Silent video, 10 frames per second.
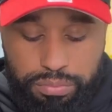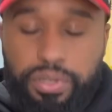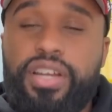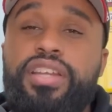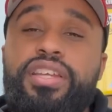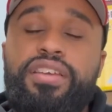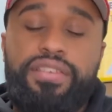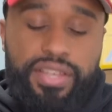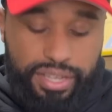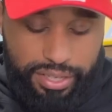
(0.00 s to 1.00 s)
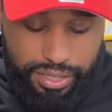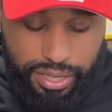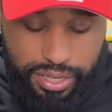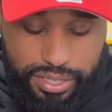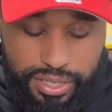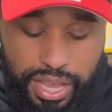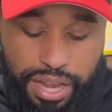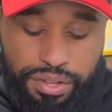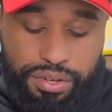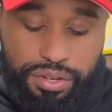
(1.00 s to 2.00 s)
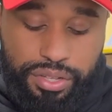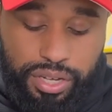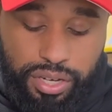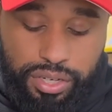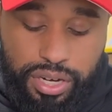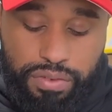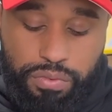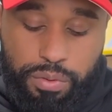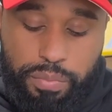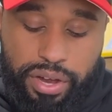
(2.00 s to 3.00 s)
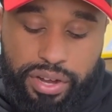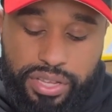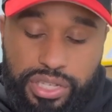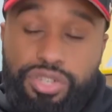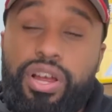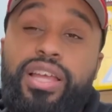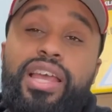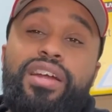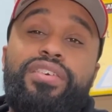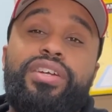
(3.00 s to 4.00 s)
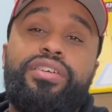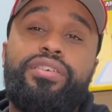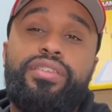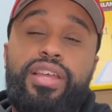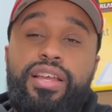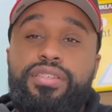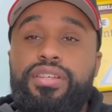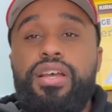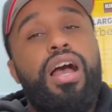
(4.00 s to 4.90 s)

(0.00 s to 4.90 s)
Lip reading: Brennan Yee Yick says, how do you know the color if one parent is a tri-carrier? Thanks.